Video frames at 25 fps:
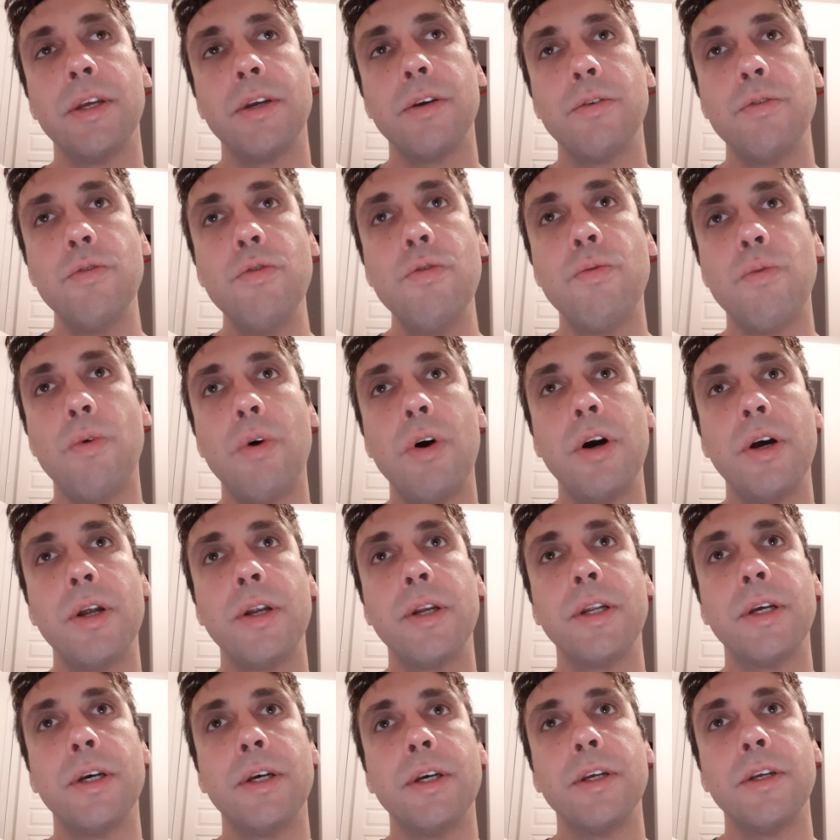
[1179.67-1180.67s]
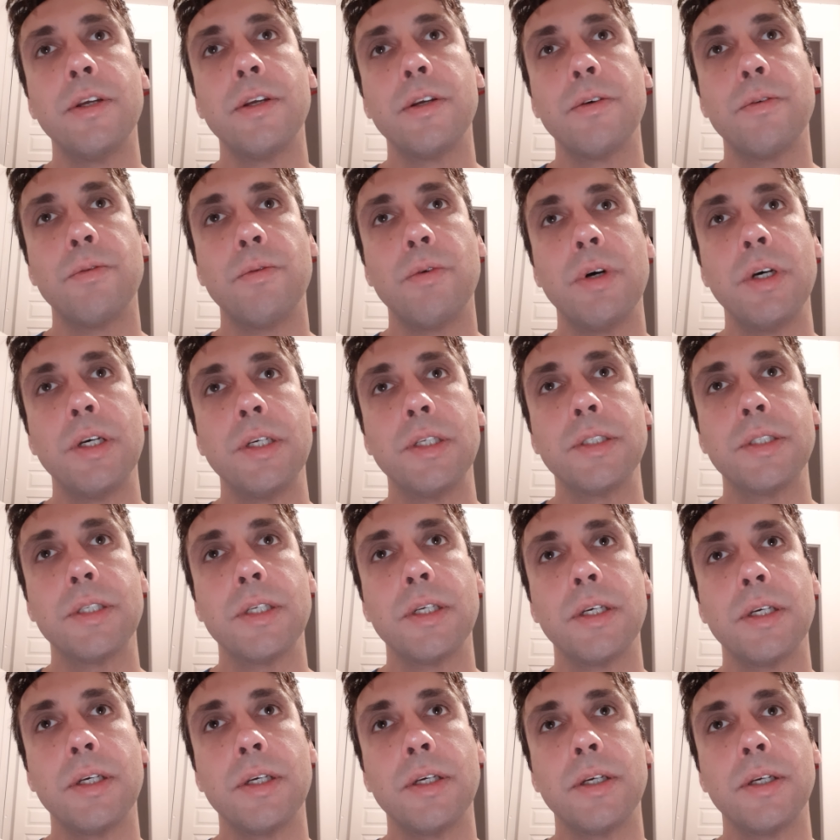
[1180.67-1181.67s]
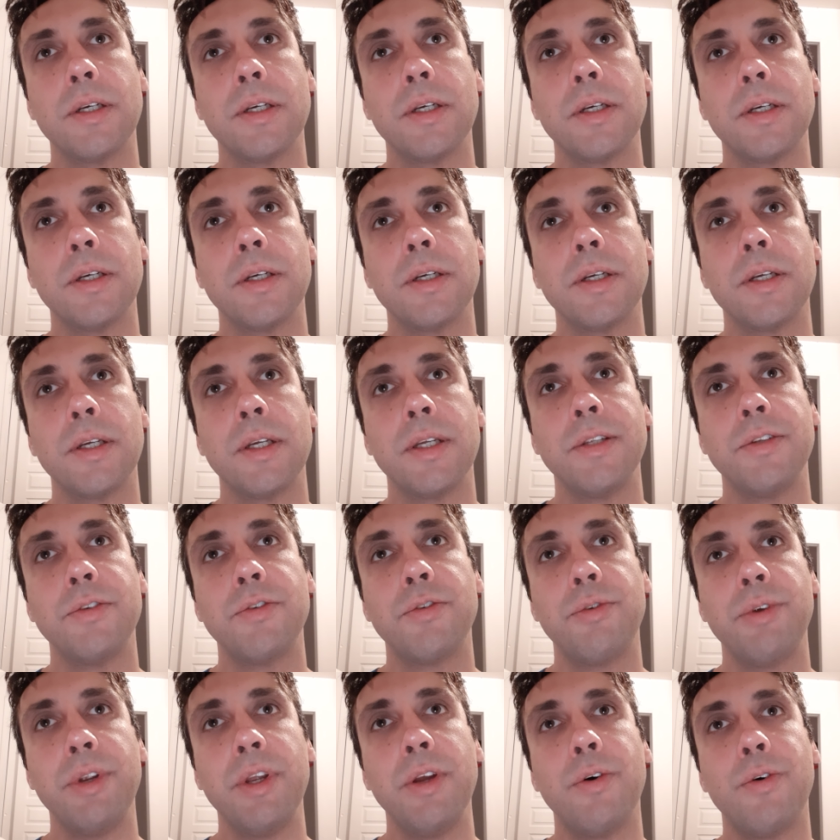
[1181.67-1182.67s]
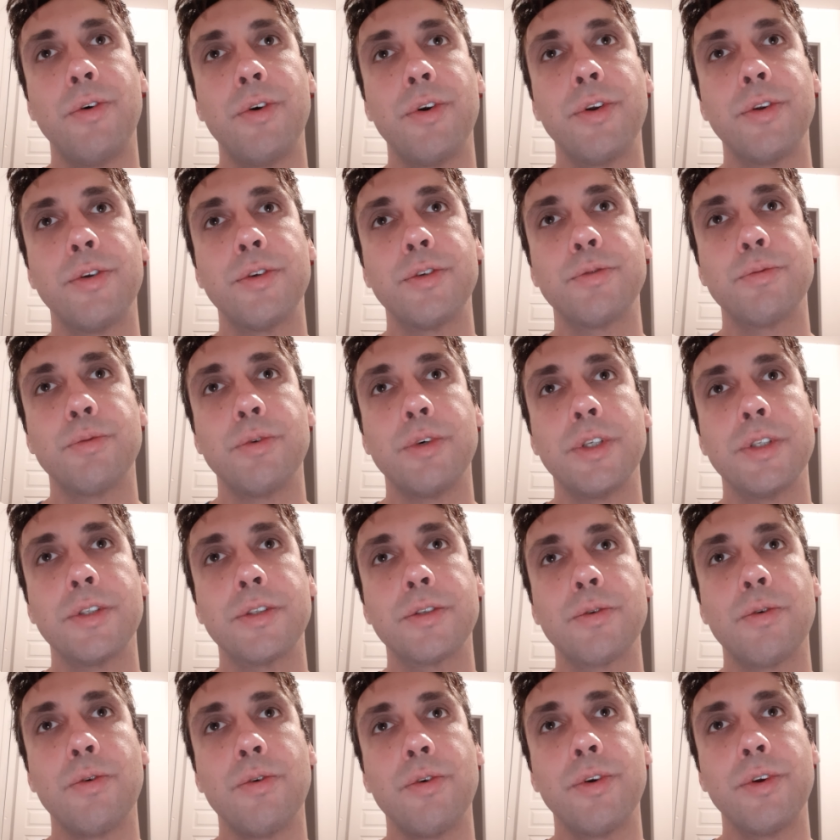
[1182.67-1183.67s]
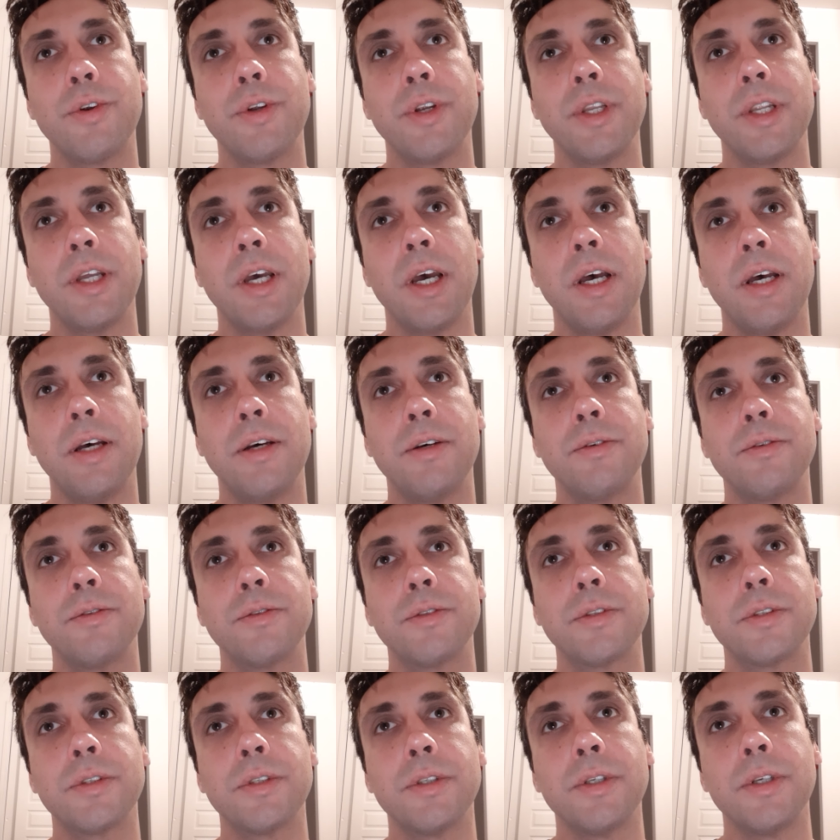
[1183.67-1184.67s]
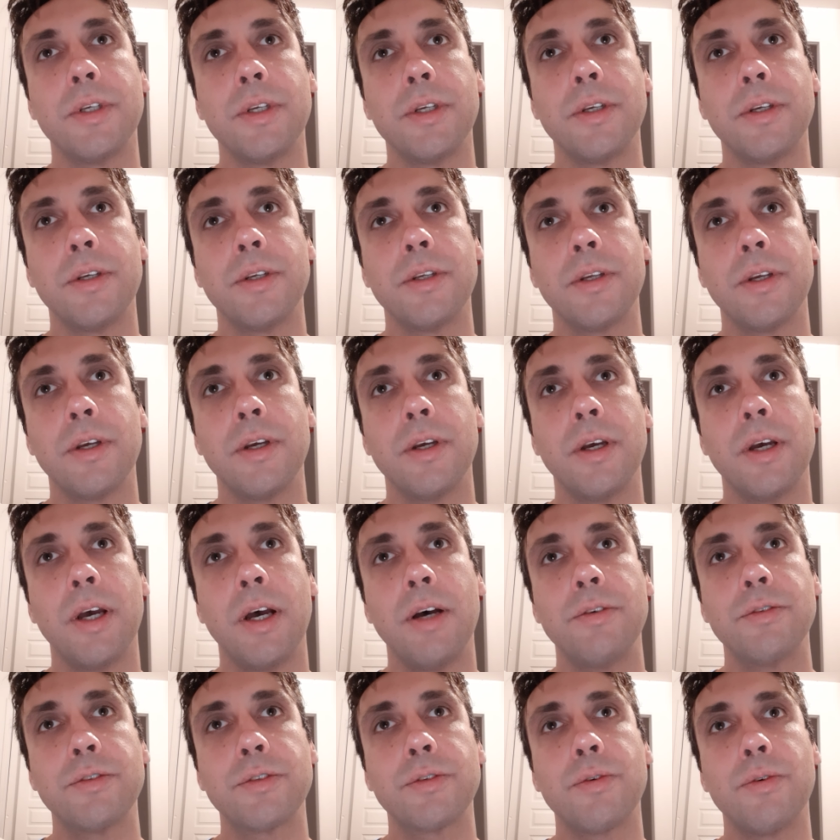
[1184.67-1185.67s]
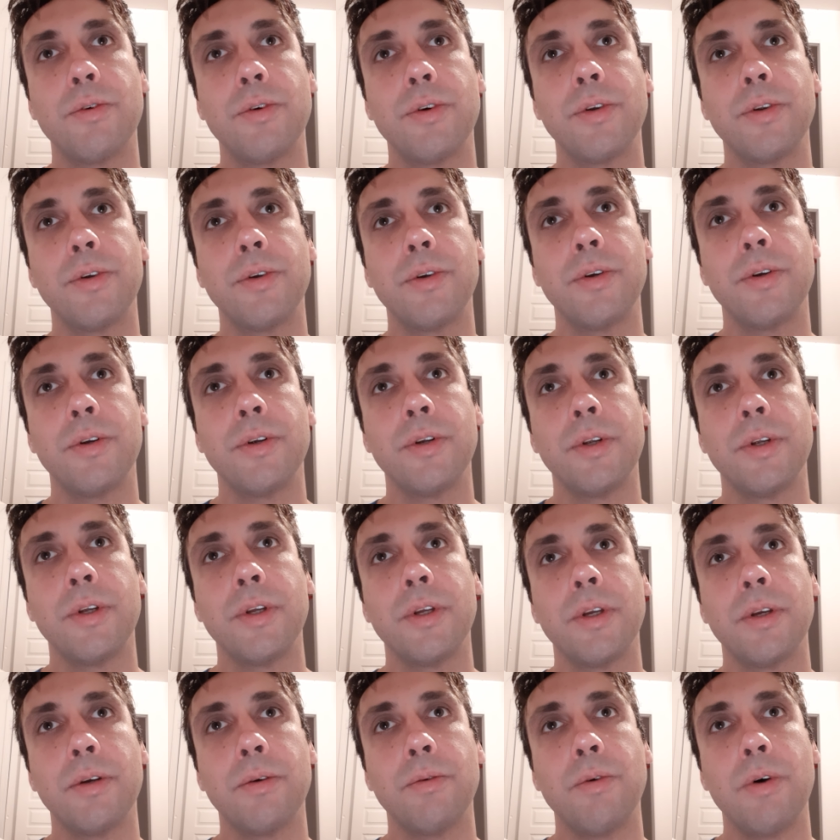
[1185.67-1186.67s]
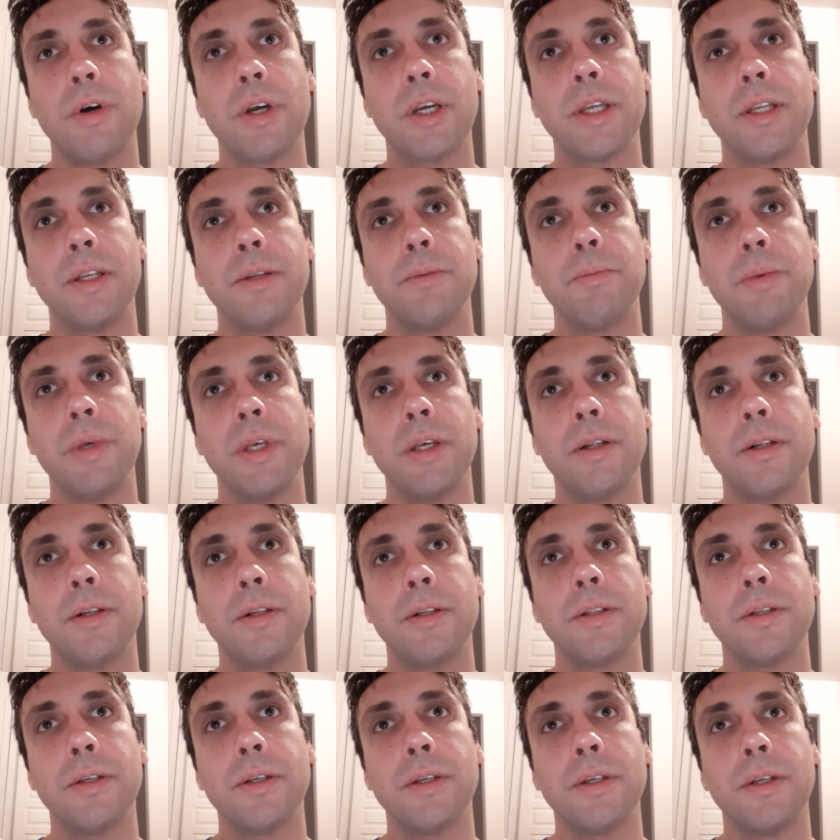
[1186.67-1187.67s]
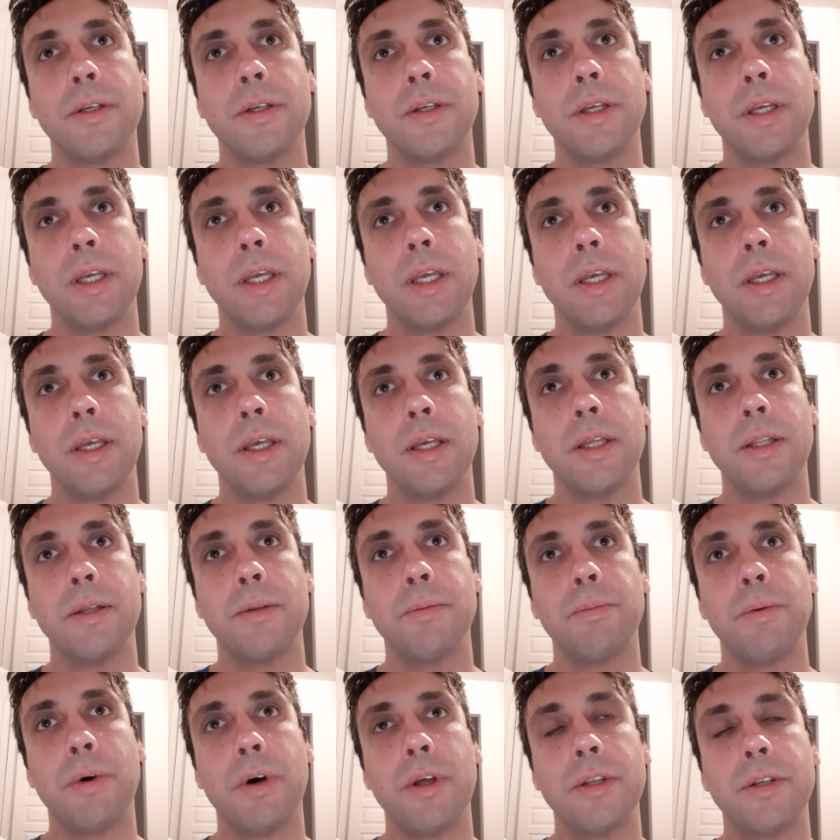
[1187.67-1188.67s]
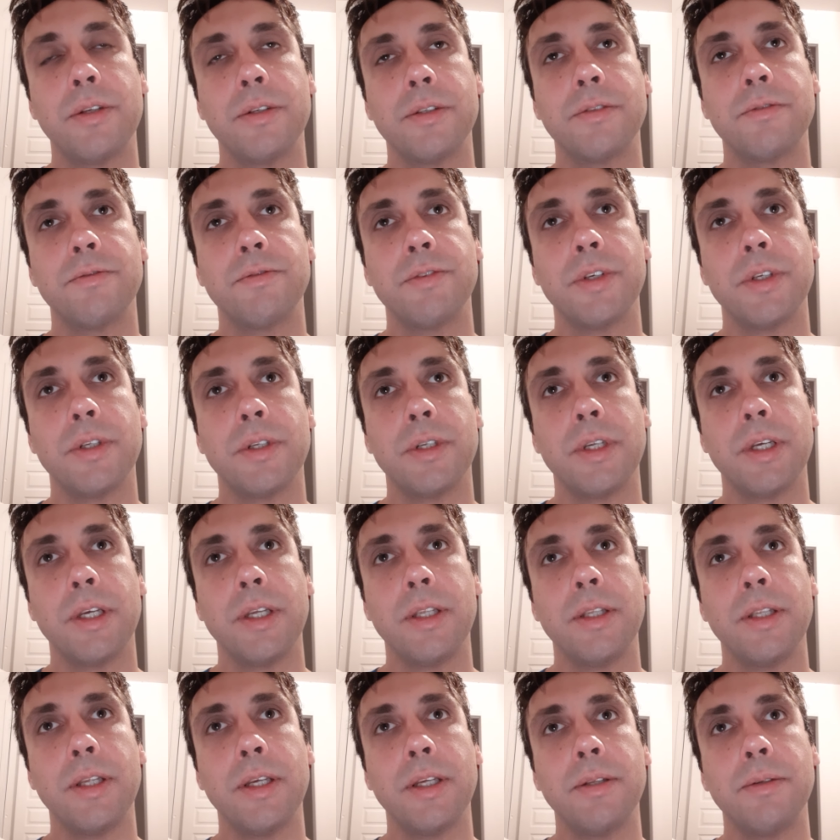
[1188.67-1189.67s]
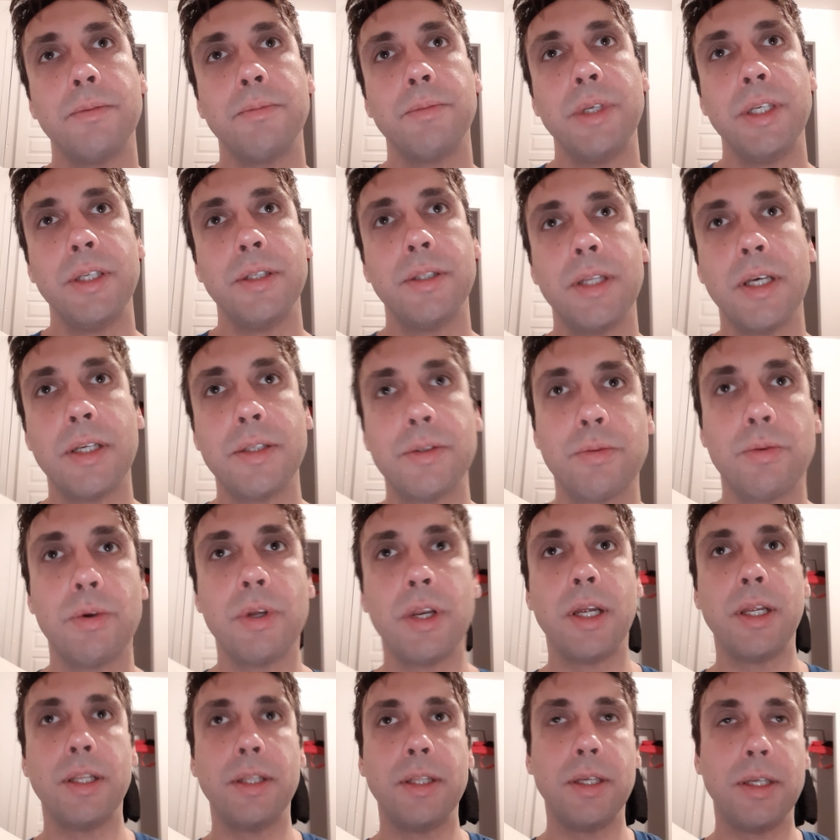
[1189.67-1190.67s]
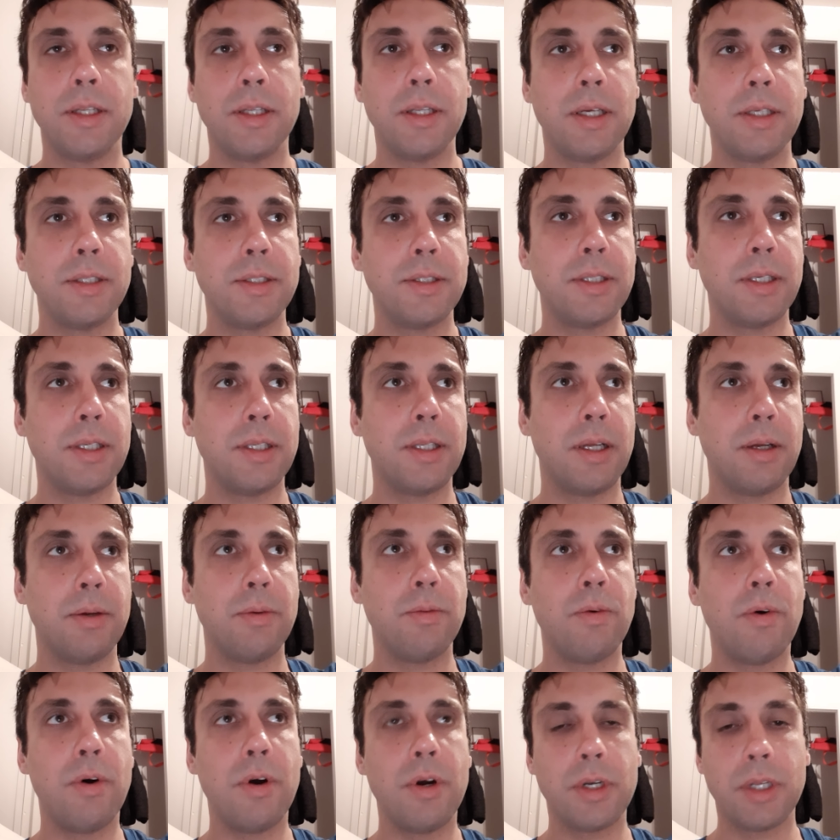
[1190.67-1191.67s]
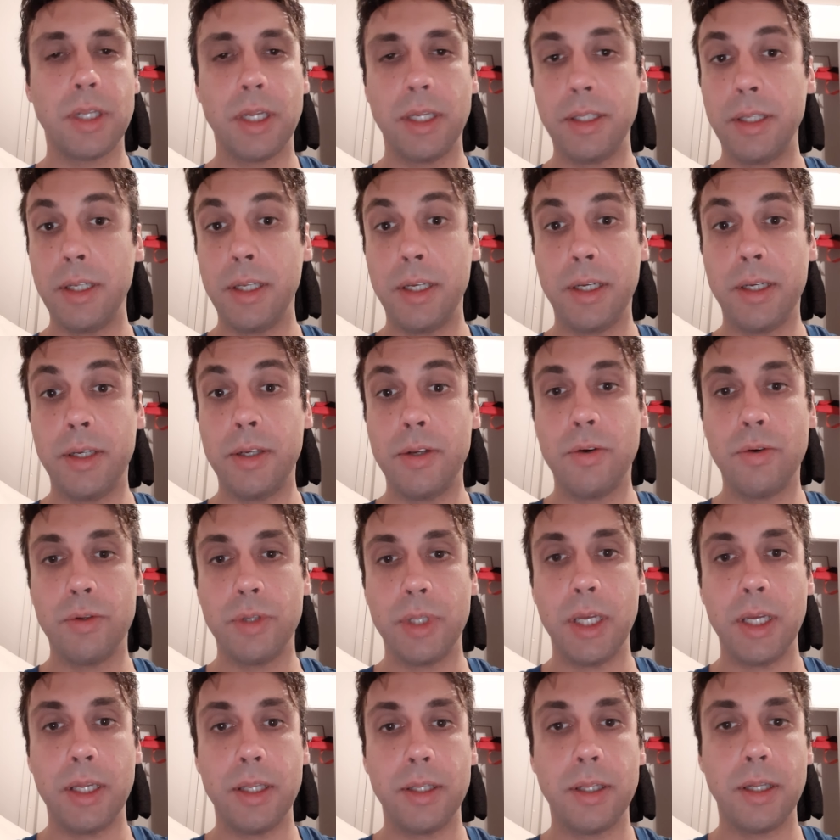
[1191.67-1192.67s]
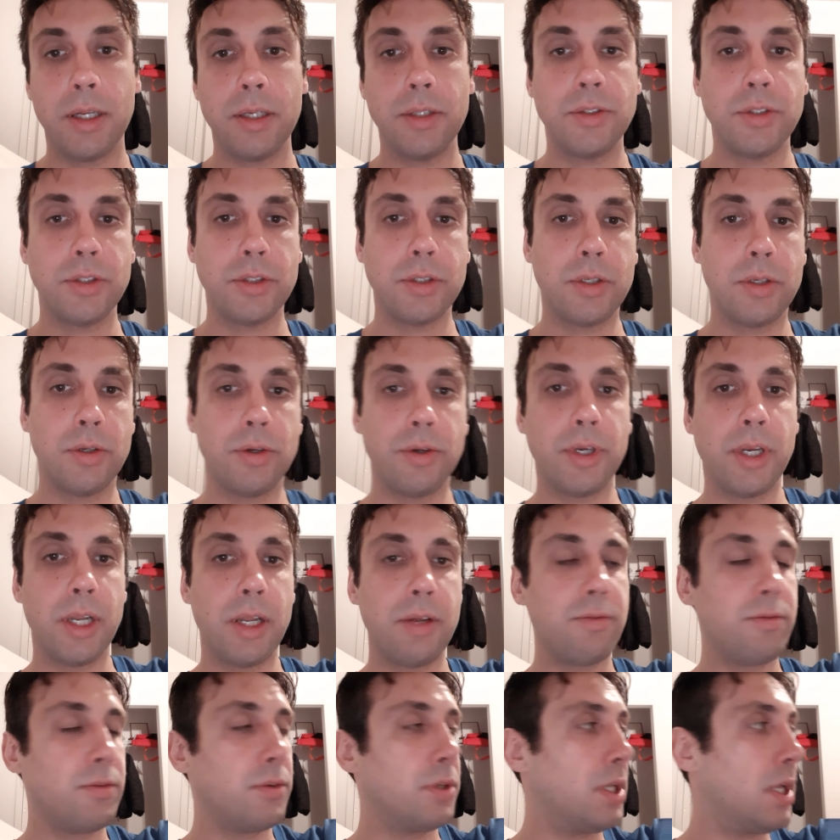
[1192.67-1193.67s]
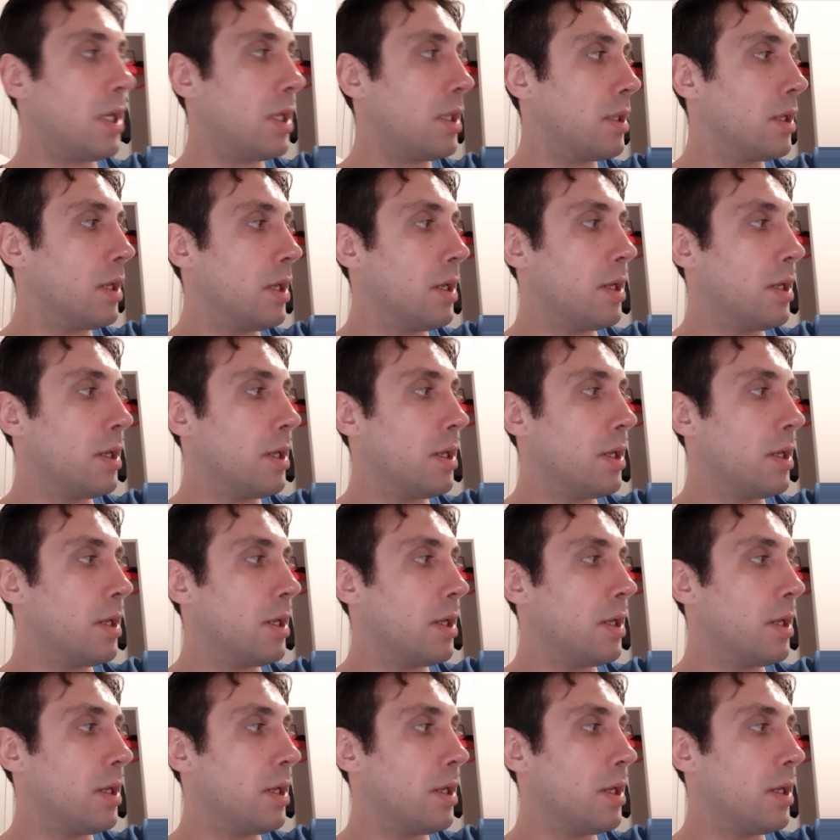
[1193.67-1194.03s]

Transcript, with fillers: who won was uh in three orders was corner in the house, uh, house corner, walk in the mill, and Potter's Field. And then me, that's what I did. I said I walked. I didn't know that. I just learned after that,